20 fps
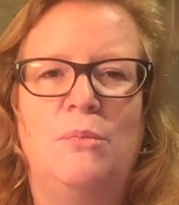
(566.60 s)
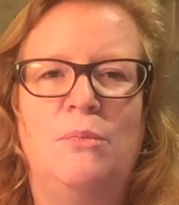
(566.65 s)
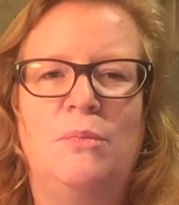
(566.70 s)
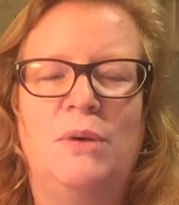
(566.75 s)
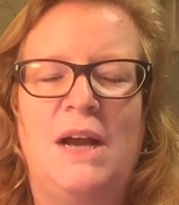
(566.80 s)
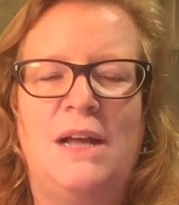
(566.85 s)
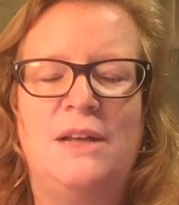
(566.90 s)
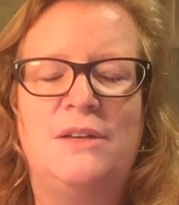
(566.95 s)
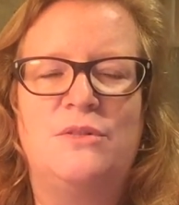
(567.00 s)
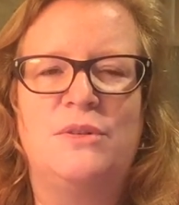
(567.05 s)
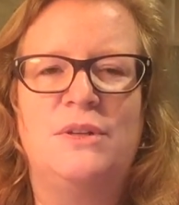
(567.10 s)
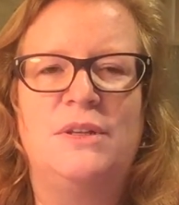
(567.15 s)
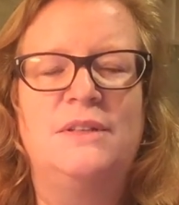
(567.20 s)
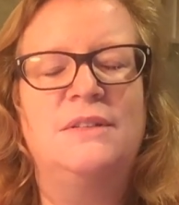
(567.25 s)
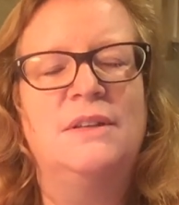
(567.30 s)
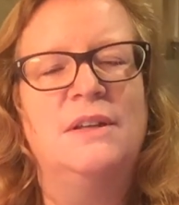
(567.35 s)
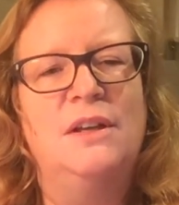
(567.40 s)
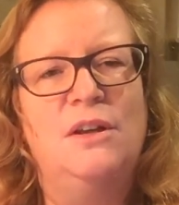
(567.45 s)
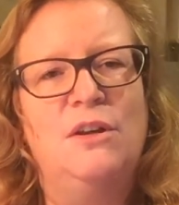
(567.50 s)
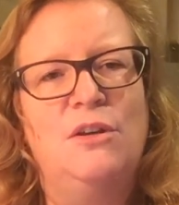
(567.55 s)
countries
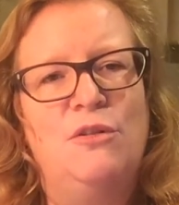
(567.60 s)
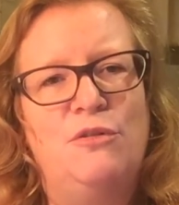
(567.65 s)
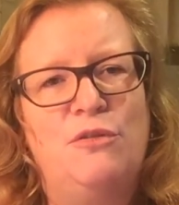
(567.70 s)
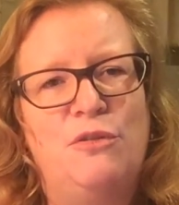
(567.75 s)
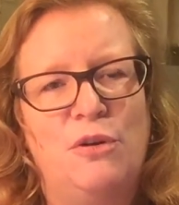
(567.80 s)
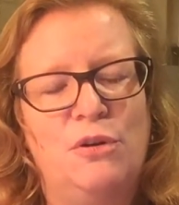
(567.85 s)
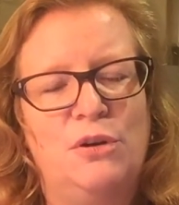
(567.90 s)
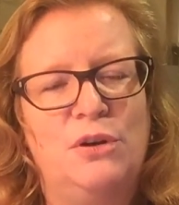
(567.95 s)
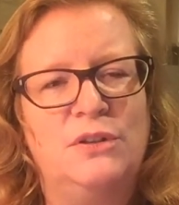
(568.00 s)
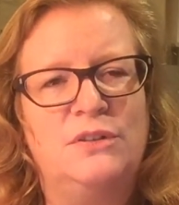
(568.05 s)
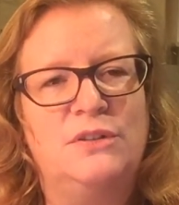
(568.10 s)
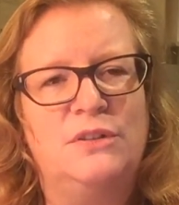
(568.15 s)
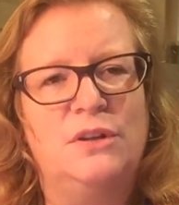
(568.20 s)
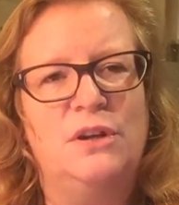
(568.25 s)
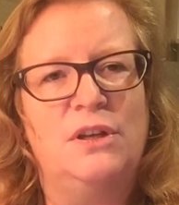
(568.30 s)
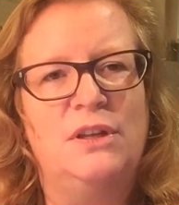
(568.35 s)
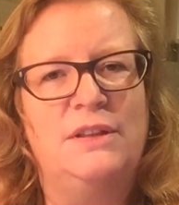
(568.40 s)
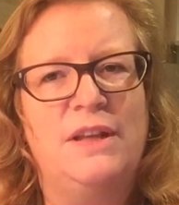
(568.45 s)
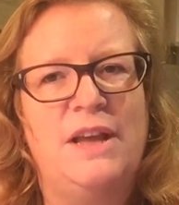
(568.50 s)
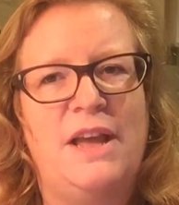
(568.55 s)
focus
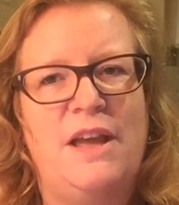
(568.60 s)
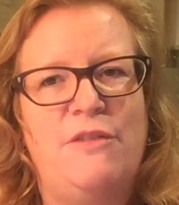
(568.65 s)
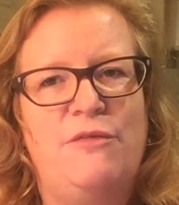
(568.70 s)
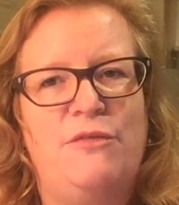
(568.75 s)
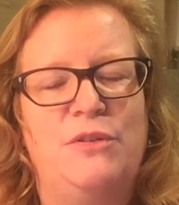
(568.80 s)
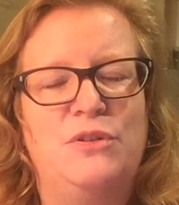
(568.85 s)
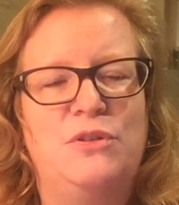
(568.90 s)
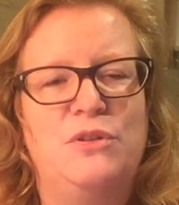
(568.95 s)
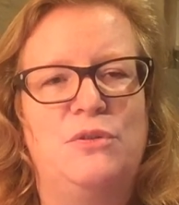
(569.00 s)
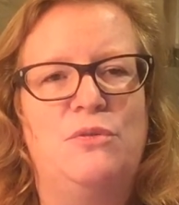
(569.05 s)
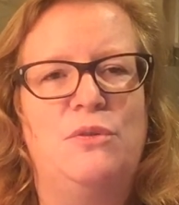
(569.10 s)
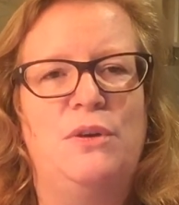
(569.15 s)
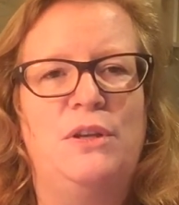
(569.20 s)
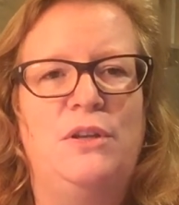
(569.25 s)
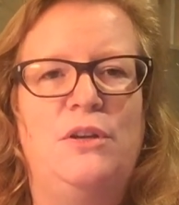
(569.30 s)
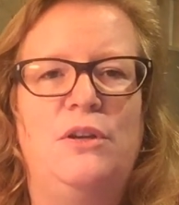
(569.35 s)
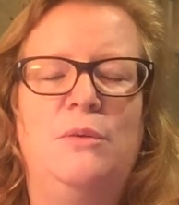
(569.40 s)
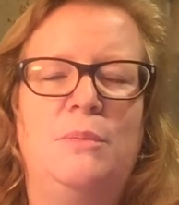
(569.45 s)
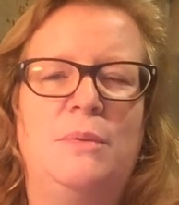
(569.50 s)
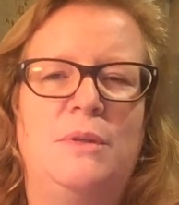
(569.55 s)
their efforts on
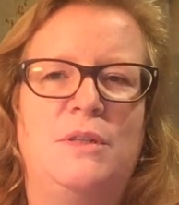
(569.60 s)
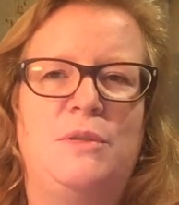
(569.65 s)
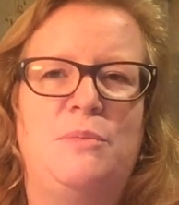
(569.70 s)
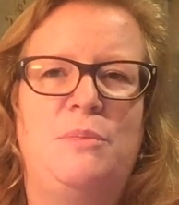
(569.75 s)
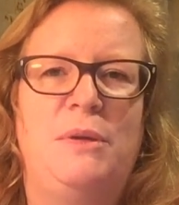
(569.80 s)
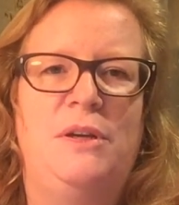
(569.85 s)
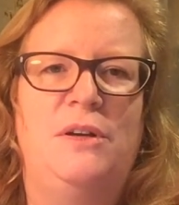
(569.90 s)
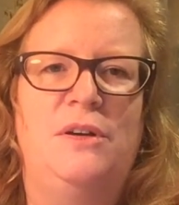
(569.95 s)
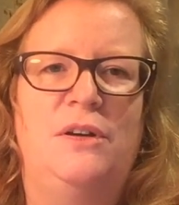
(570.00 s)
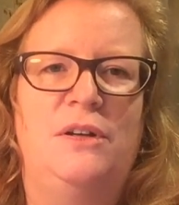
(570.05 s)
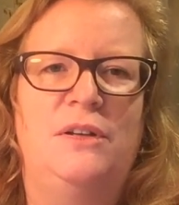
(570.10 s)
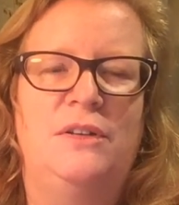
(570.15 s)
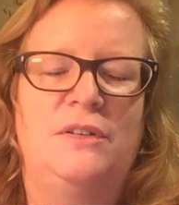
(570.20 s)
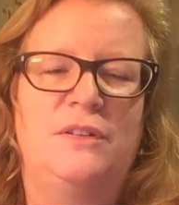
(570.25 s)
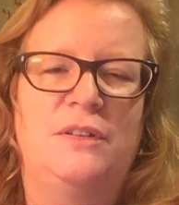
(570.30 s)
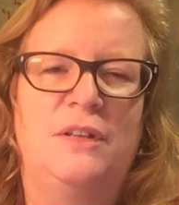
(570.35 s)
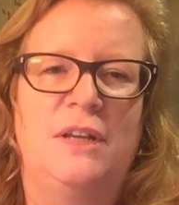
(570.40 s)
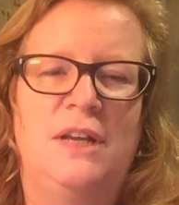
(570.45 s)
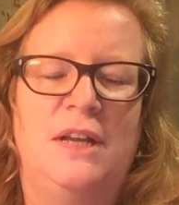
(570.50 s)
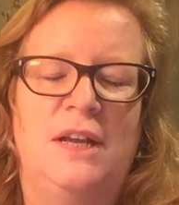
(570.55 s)
renewables,
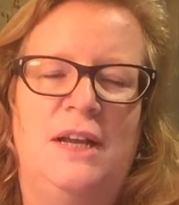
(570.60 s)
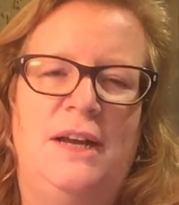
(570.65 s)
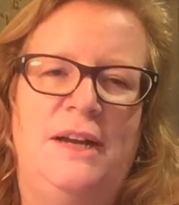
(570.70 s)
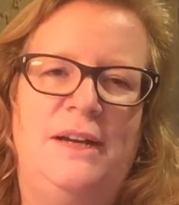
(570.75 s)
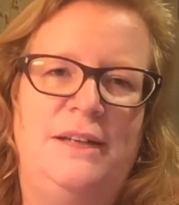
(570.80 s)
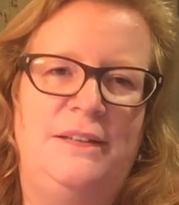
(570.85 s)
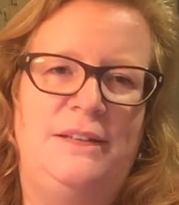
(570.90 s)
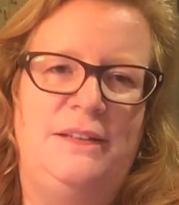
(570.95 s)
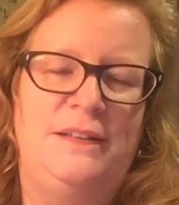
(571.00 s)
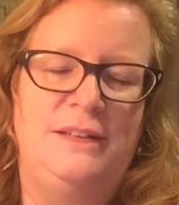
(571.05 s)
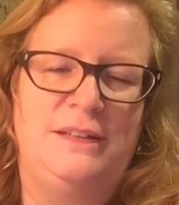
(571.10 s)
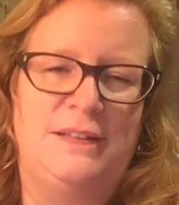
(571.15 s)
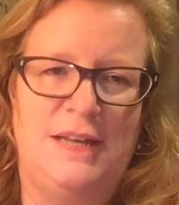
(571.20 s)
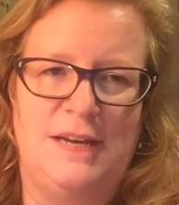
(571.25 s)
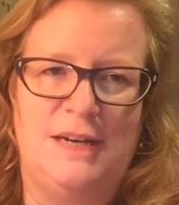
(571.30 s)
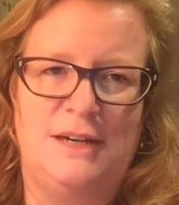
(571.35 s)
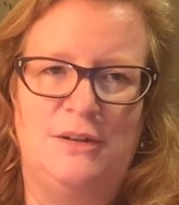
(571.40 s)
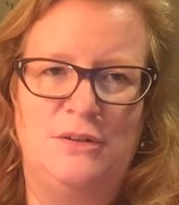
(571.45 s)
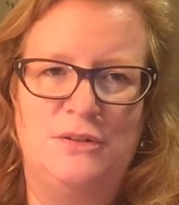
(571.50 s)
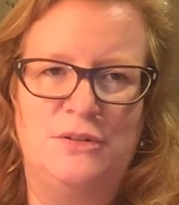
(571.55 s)
because I think they
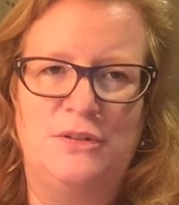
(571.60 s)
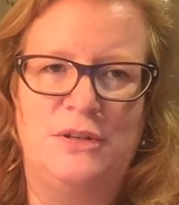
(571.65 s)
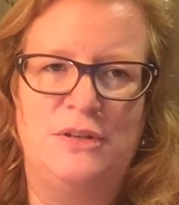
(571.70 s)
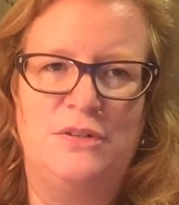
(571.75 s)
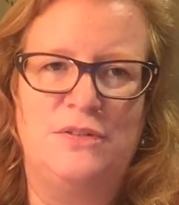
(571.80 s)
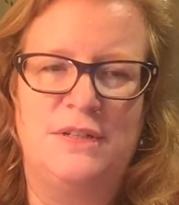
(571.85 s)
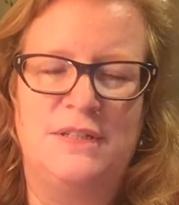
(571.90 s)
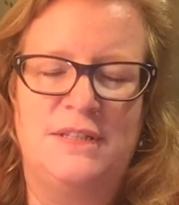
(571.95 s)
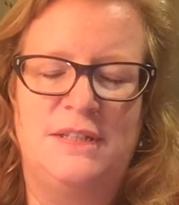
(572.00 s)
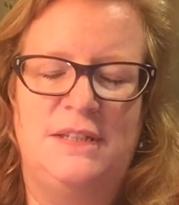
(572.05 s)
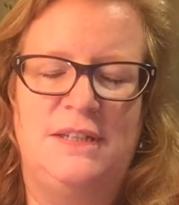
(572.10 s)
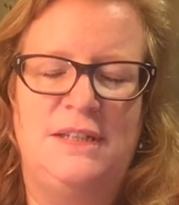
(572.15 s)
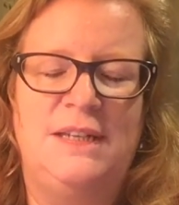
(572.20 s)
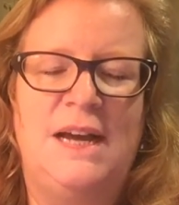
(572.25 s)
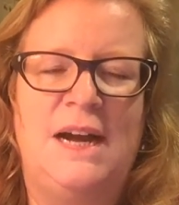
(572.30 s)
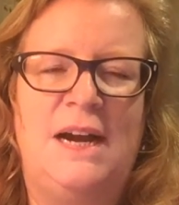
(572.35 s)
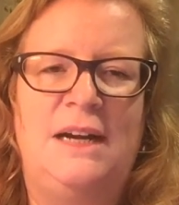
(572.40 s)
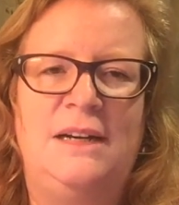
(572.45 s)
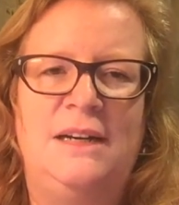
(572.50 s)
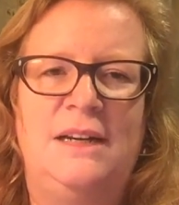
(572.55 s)
are also interested in
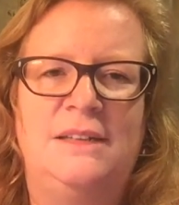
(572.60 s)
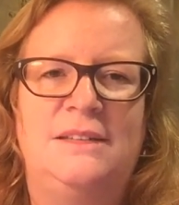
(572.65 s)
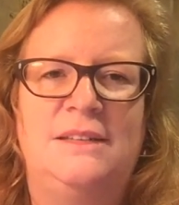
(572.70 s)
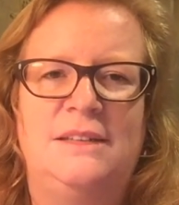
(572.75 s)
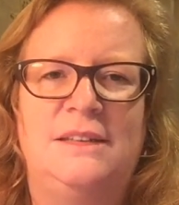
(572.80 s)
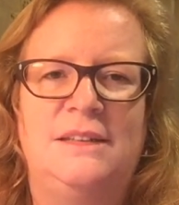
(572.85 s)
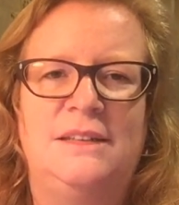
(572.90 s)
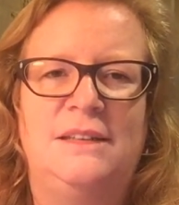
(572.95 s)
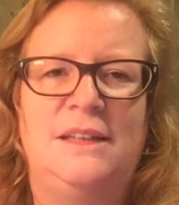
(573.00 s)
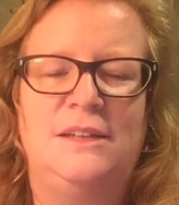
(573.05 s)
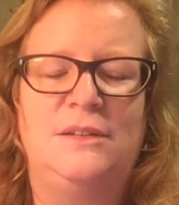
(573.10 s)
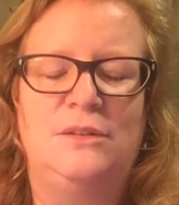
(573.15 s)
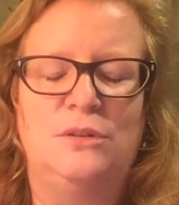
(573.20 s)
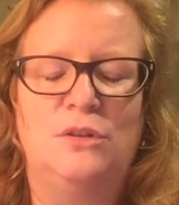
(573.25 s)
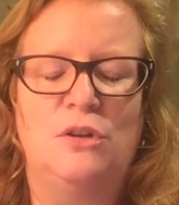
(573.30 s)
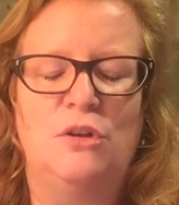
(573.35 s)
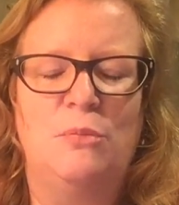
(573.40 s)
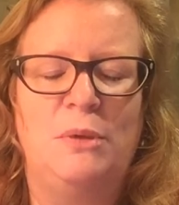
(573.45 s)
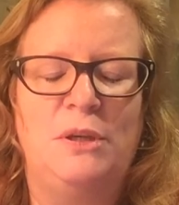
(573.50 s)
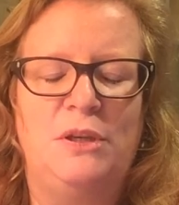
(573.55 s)
harnessing the
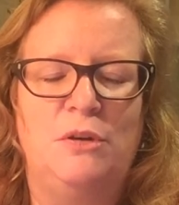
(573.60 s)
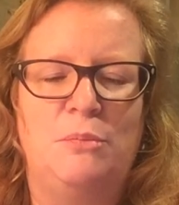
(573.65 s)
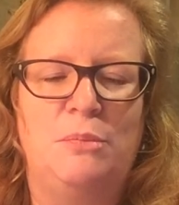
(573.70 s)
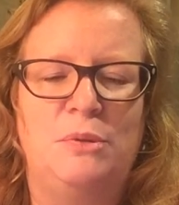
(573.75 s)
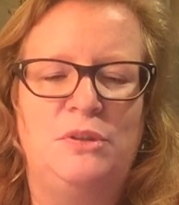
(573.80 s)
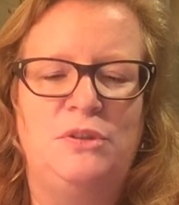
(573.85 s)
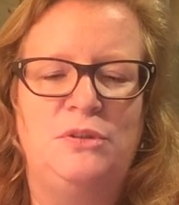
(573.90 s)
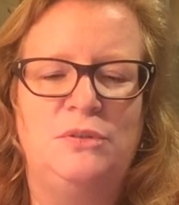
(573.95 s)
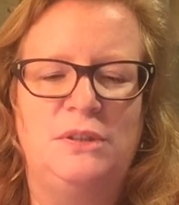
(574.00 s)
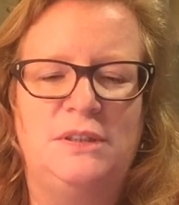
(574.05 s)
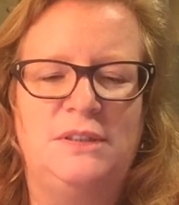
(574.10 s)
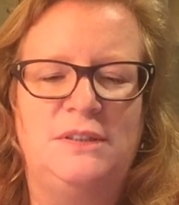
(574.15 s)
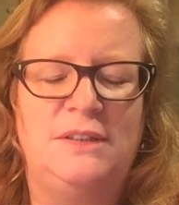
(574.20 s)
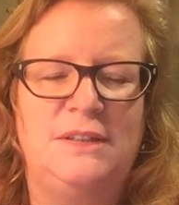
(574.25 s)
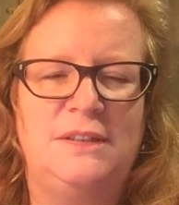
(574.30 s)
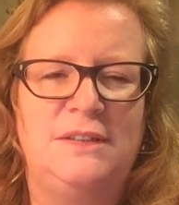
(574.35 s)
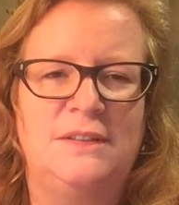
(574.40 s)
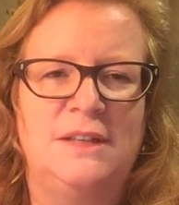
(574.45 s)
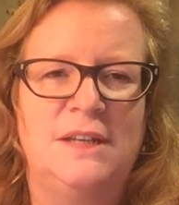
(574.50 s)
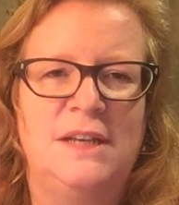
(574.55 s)
economic
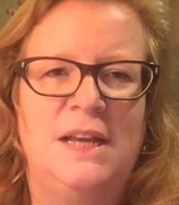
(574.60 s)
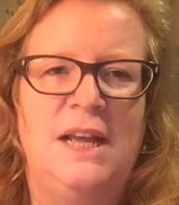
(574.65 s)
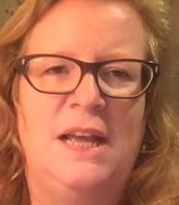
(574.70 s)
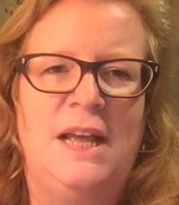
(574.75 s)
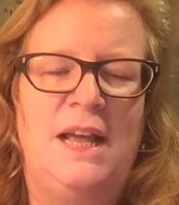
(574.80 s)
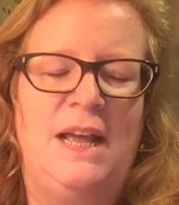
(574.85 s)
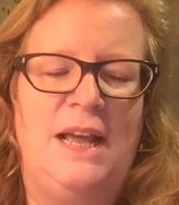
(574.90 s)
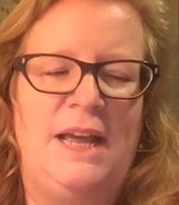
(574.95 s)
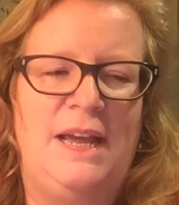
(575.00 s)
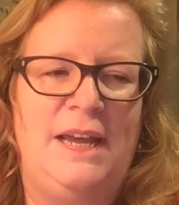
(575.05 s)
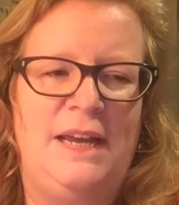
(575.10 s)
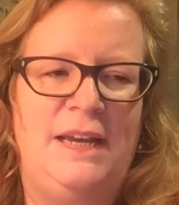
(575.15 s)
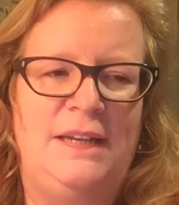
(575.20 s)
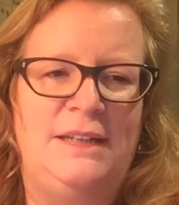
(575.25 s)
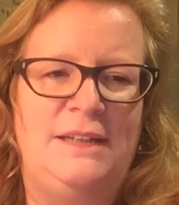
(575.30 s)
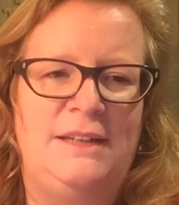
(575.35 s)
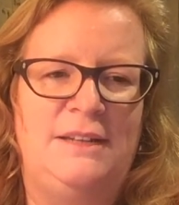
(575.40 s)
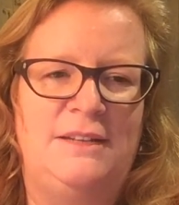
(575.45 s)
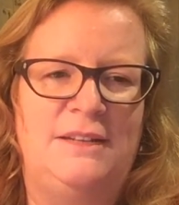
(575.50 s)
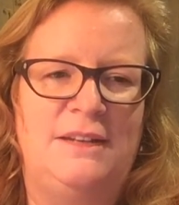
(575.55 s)
opportunities.
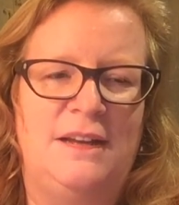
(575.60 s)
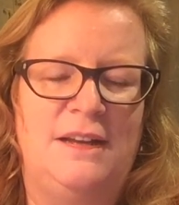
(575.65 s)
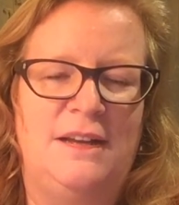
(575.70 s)
And